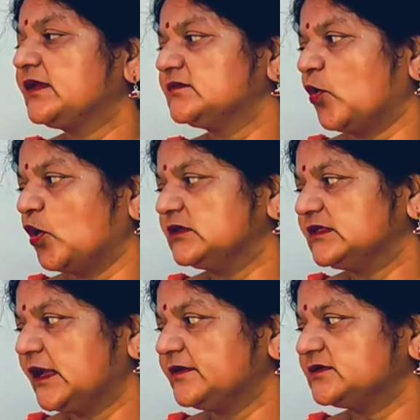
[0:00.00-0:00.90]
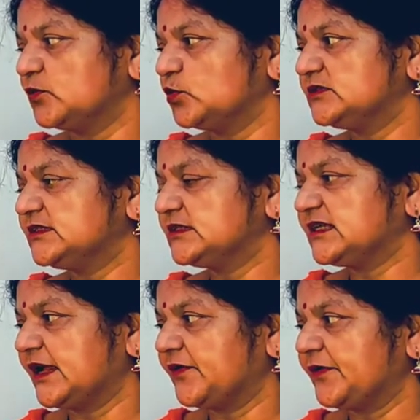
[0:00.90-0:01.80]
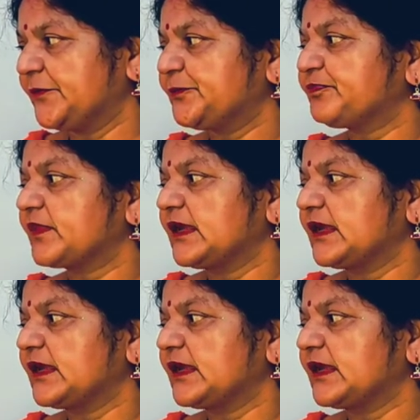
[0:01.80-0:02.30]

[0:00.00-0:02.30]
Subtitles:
like all other older children,